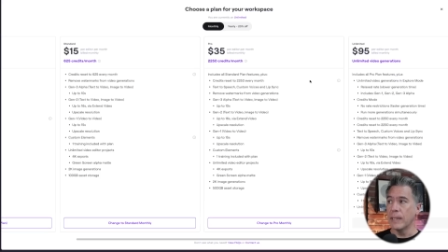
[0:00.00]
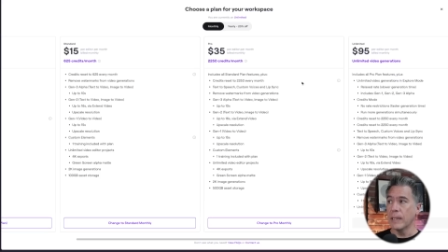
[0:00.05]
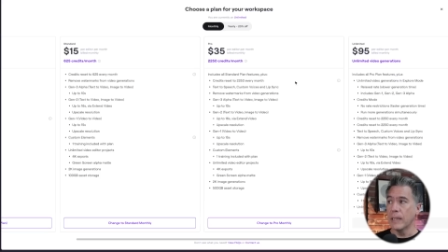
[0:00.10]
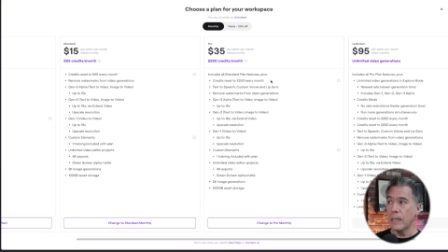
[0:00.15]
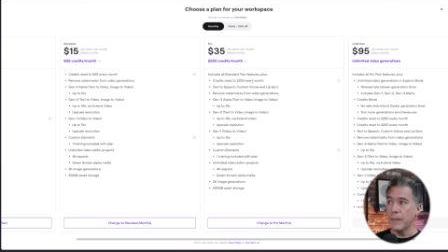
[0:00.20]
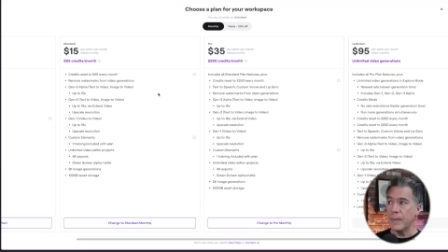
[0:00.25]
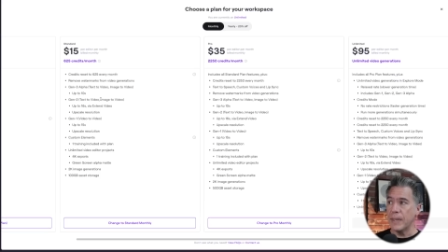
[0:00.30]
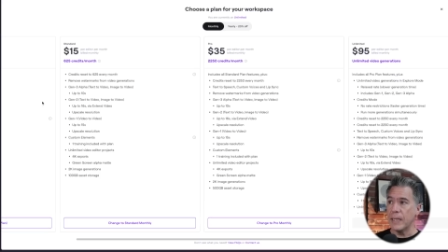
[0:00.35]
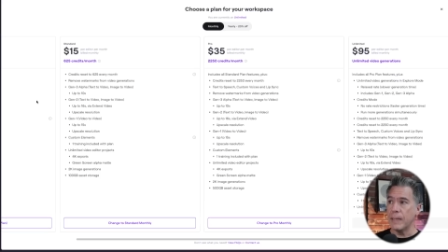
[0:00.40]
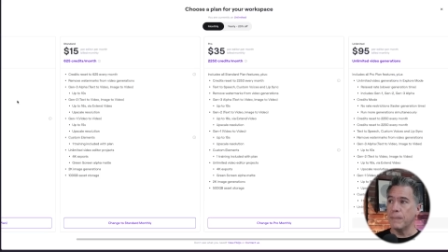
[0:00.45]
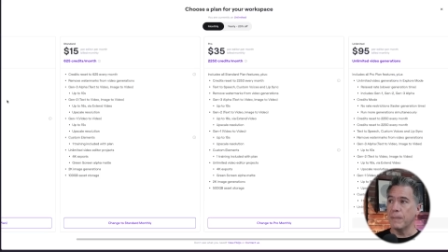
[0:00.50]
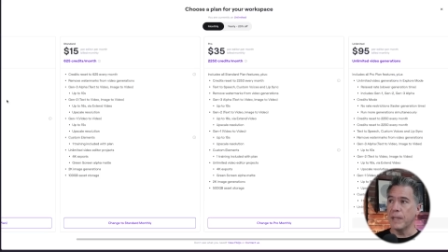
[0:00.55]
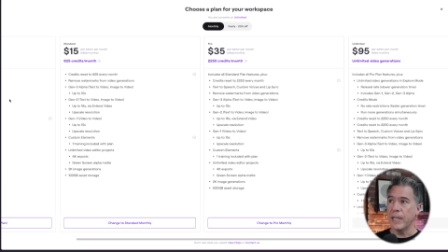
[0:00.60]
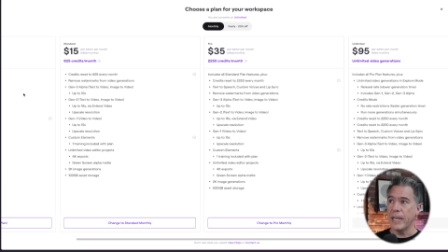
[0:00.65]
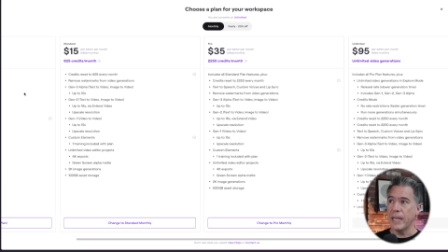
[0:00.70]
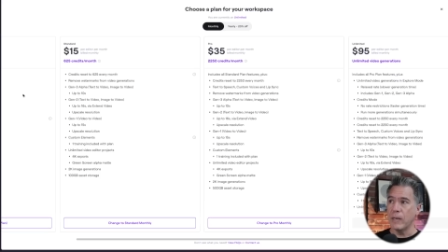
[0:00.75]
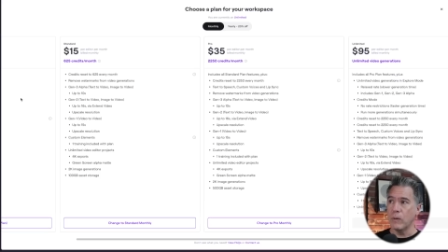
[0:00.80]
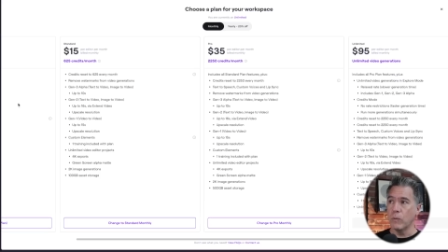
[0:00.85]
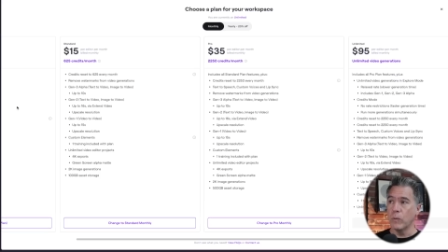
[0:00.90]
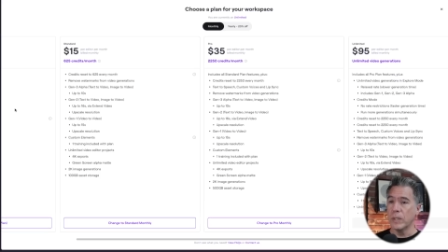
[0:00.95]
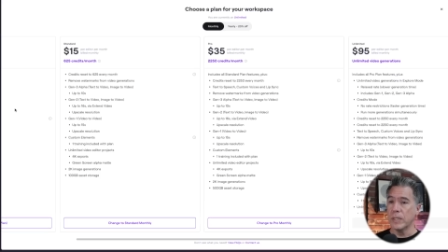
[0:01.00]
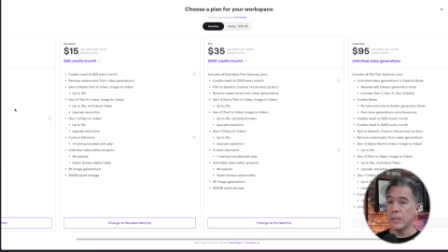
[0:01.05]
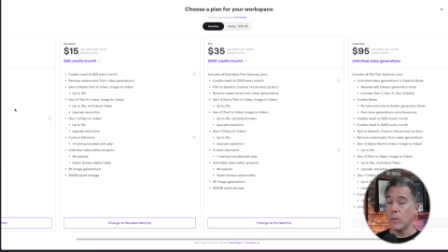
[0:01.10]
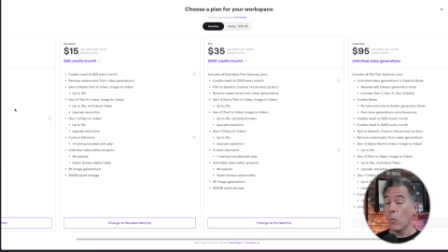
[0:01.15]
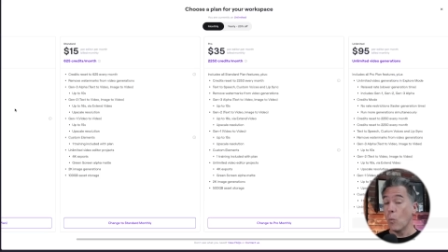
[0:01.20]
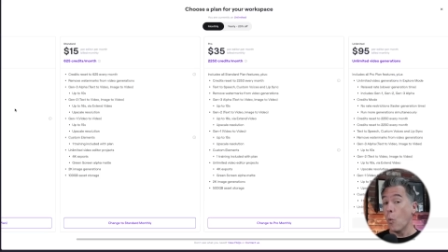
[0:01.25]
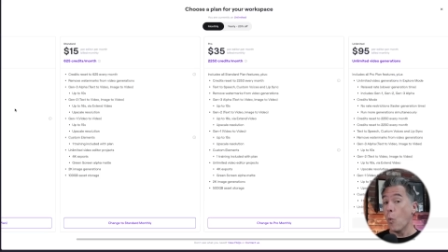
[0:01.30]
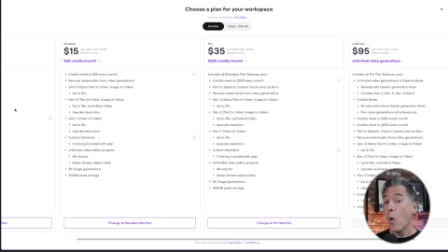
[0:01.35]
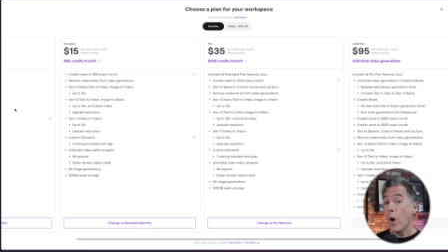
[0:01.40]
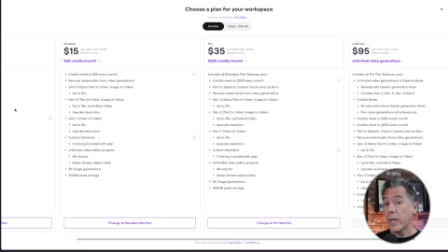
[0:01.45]
unlimited plan was
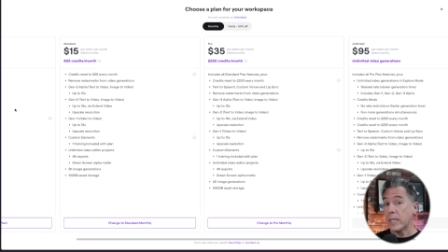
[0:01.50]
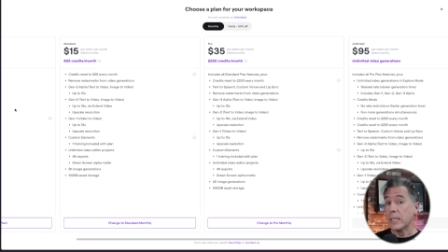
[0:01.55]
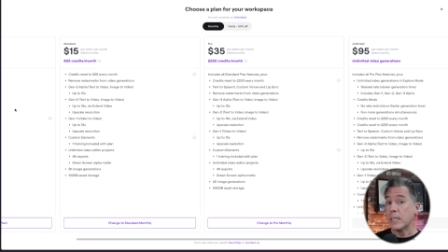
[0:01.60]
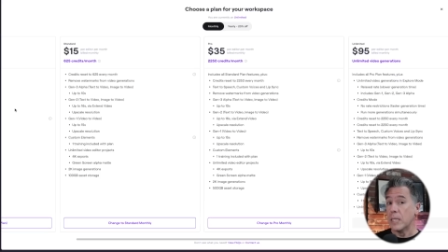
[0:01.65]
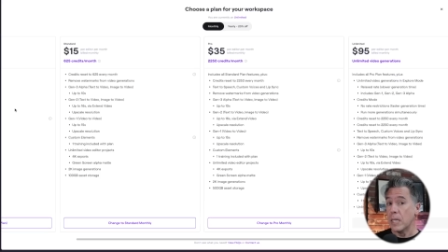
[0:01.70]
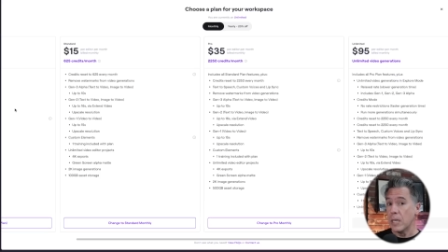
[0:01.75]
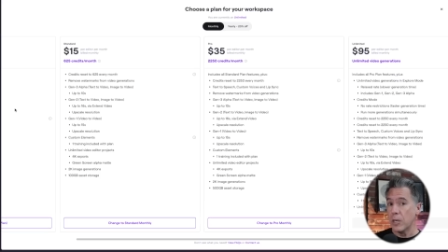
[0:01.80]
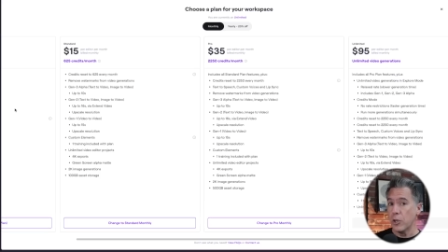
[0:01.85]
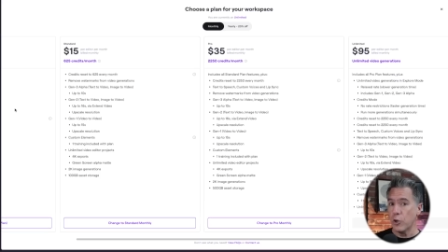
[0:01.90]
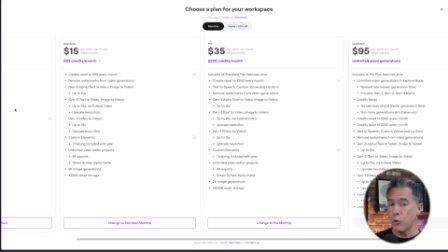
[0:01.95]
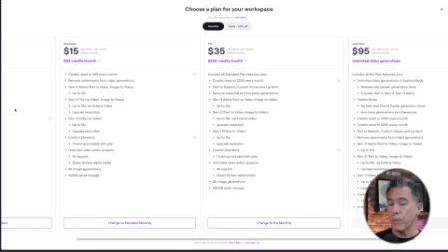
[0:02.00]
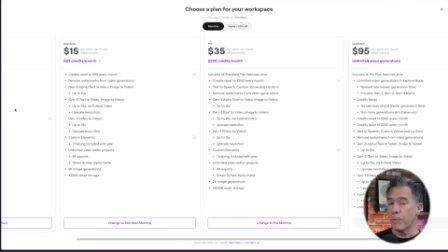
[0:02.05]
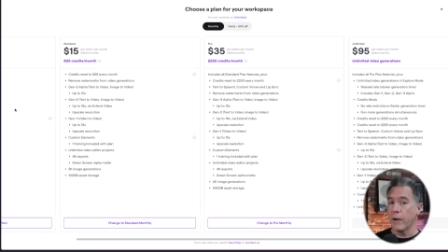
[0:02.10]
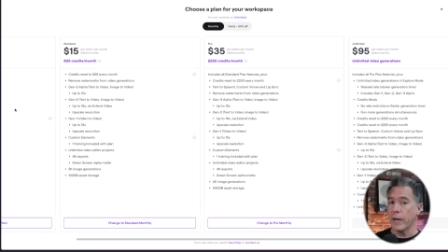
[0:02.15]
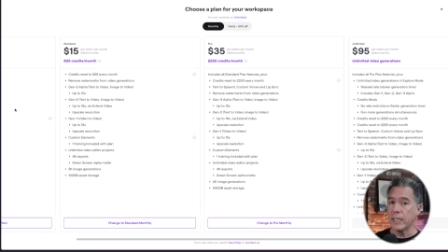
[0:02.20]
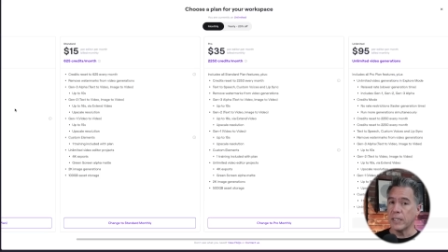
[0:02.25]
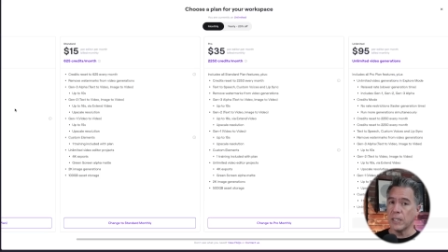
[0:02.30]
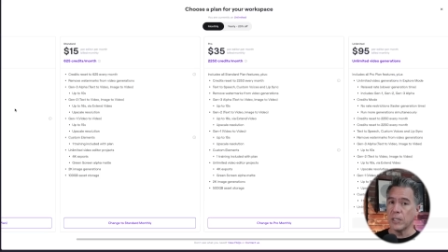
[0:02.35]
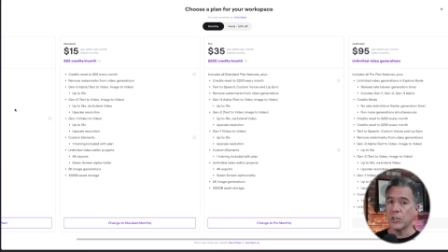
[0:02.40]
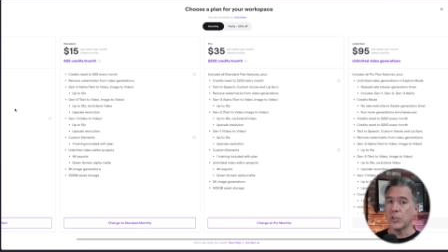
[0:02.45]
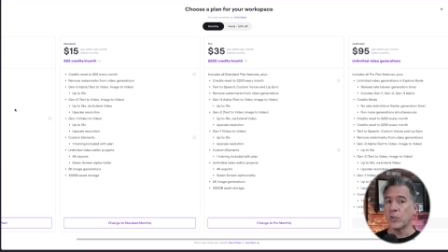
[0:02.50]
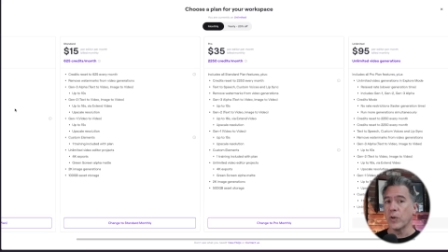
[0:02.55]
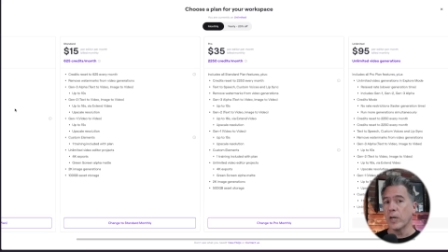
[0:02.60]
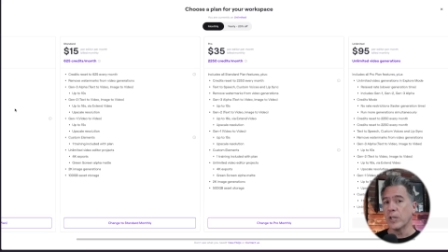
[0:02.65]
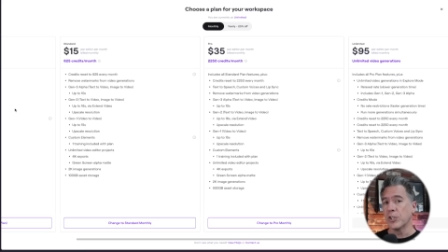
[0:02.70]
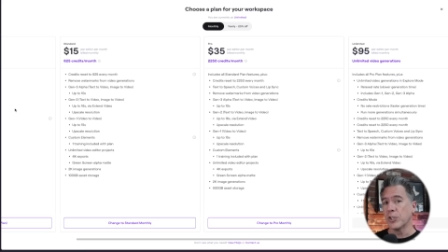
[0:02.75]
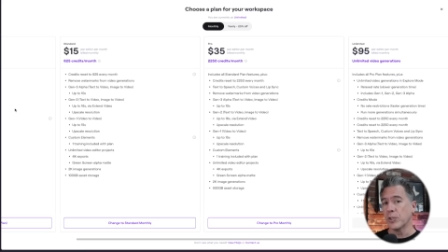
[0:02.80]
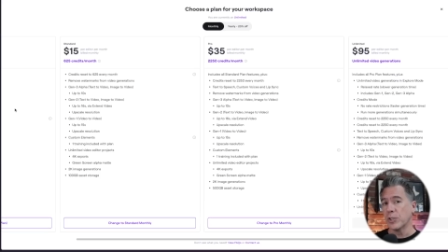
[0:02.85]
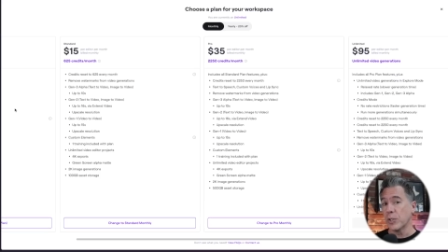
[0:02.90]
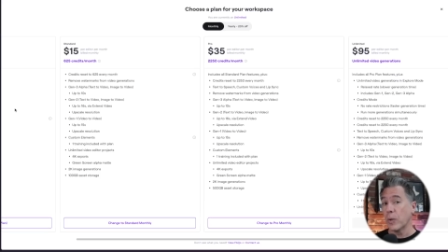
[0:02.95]
was the new pricing
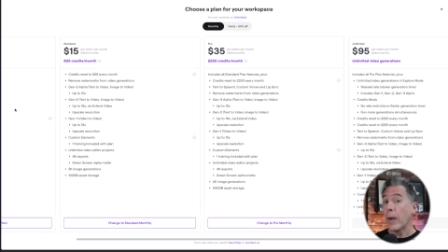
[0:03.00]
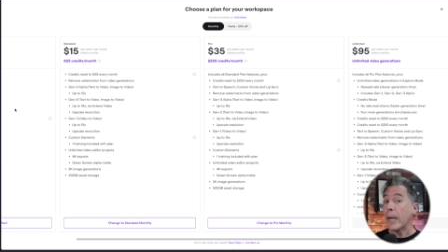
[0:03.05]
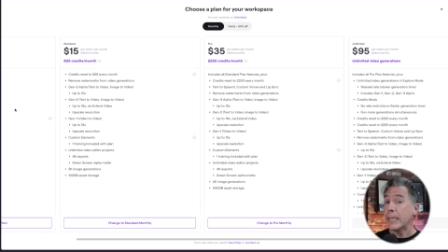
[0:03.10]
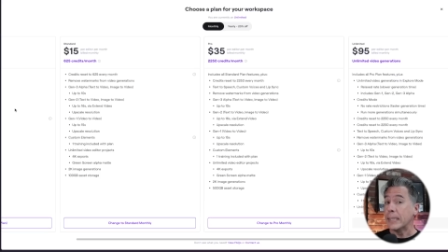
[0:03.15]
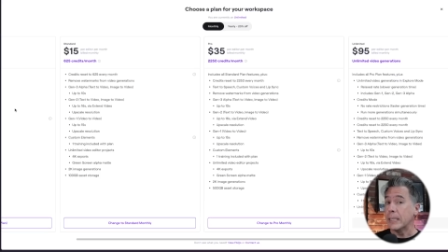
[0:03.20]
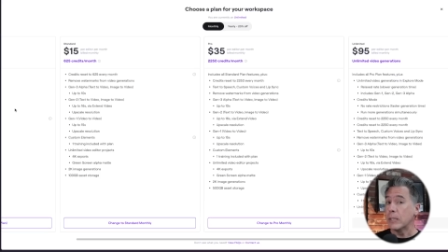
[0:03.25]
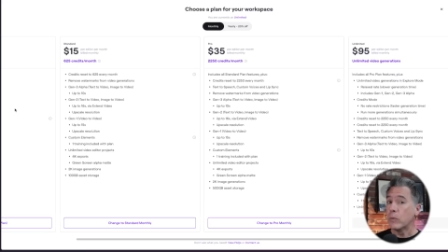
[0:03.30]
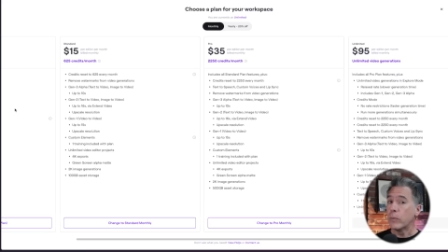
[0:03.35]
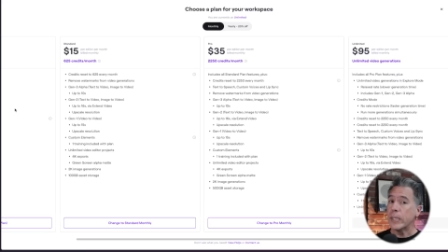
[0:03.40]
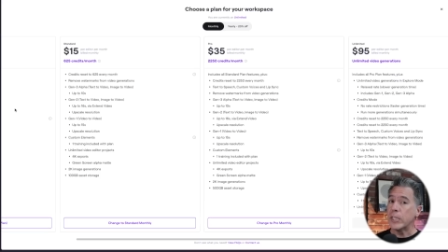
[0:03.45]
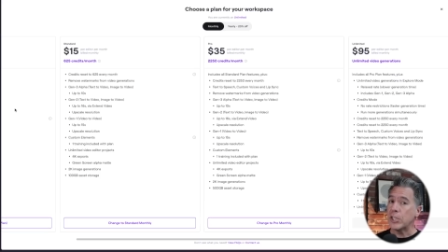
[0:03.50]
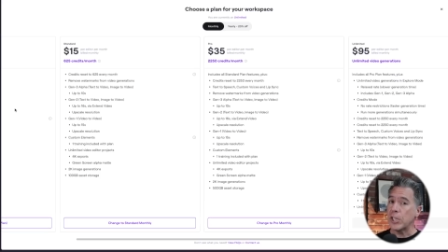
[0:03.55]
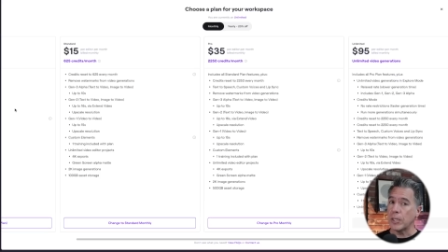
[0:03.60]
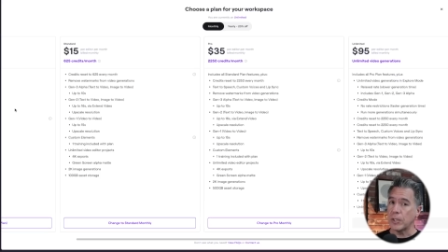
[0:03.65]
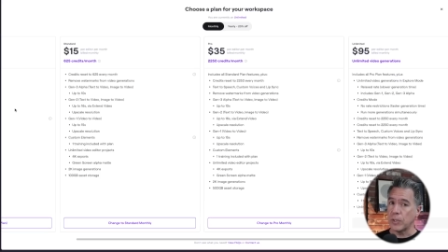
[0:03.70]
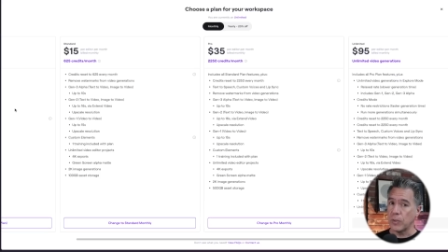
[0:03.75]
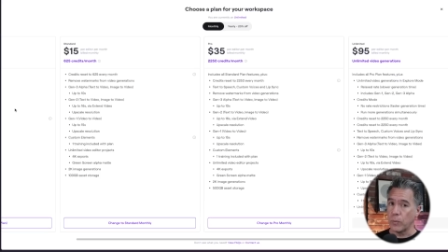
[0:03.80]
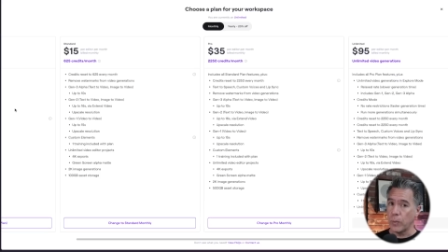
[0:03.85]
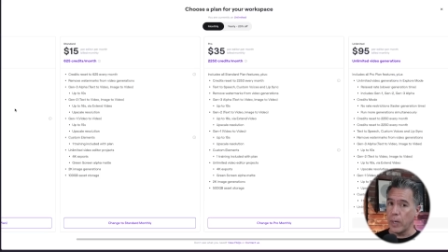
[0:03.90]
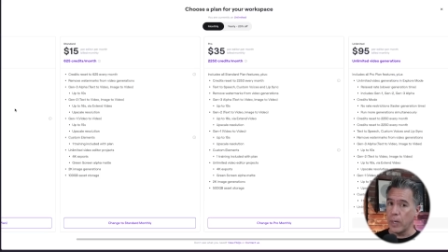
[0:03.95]
structure. So I did reach out to